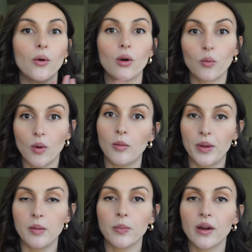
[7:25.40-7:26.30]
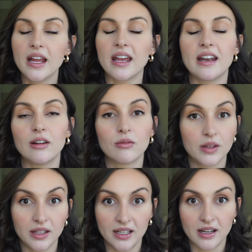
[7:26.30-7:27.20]
or wallpapering, and I
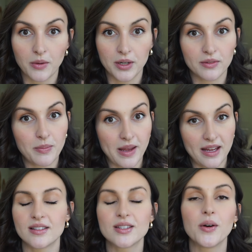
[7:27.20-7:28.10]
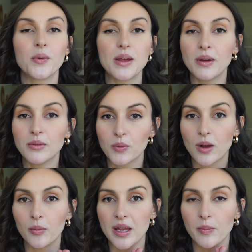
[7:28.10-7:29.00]
really did not want to repaint. So we went with
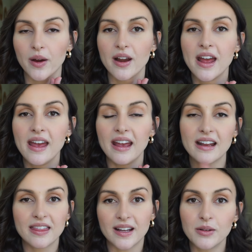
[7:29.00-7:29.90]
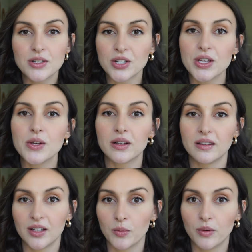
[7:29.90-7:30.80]
wallpaper, and I thought I would show you a
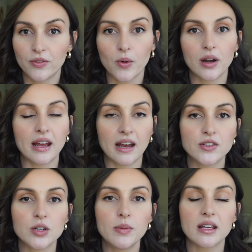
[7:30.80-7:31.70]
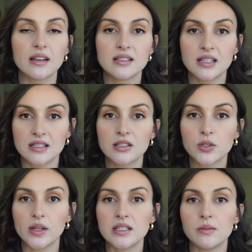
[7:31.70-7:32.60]
little before and after because this is
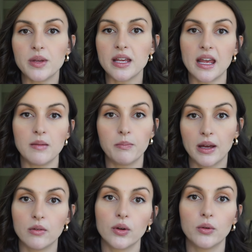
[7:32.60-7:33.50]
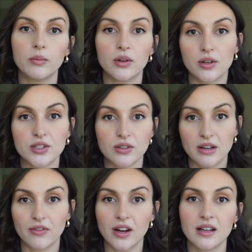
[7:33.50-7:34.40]
going to be a bedroom nursery for